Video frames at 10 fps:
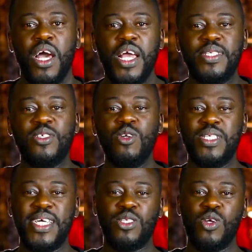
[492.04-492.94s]
it's
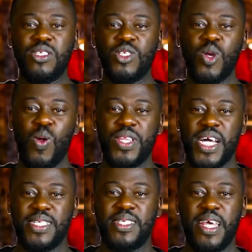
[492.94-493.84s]
not just your soul
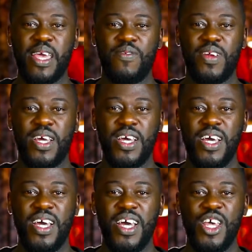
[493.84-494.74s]
that is saved,
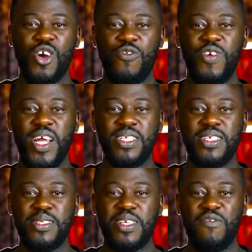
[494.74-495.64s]
your flesh
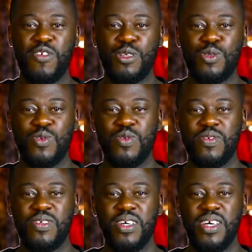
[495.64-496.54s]
is saved too.
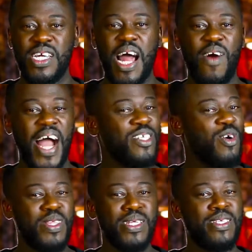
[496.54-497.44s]
Amen. Now, I
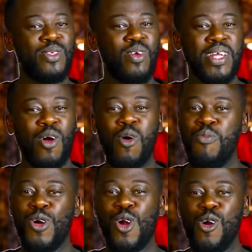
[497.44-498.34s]
know this is not a
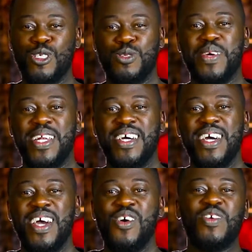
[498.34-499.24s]
common gospel,
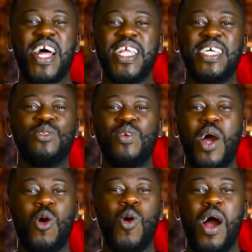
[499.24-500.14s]
or rather, it's not
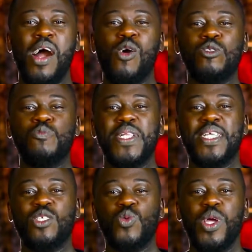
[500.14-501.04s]
a, a, gospel
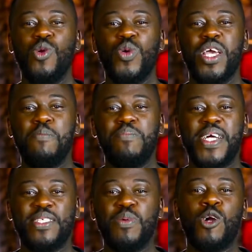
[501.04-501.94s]
that we, we
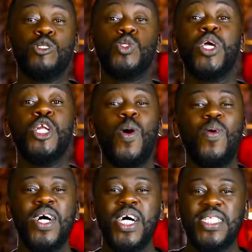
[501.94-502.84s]
embrace because we
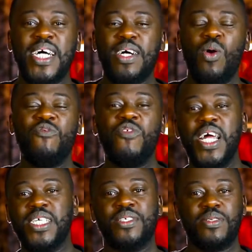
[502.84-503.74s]
know that our
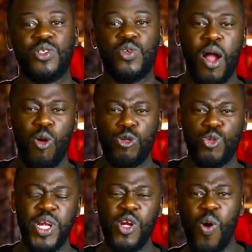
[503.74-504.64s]
flesh
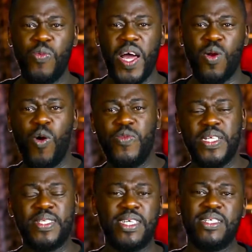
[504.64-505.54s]
struggles. We know that all
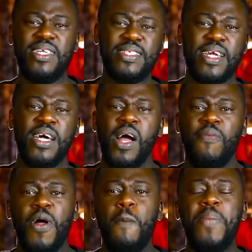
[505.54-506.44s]
these things. Listen,
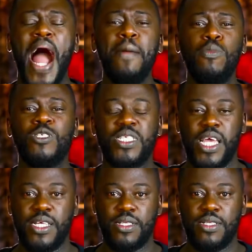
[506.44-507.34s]
the Bible
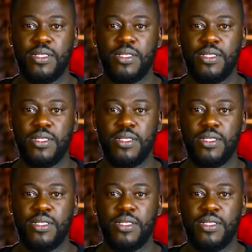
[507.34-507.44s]
says,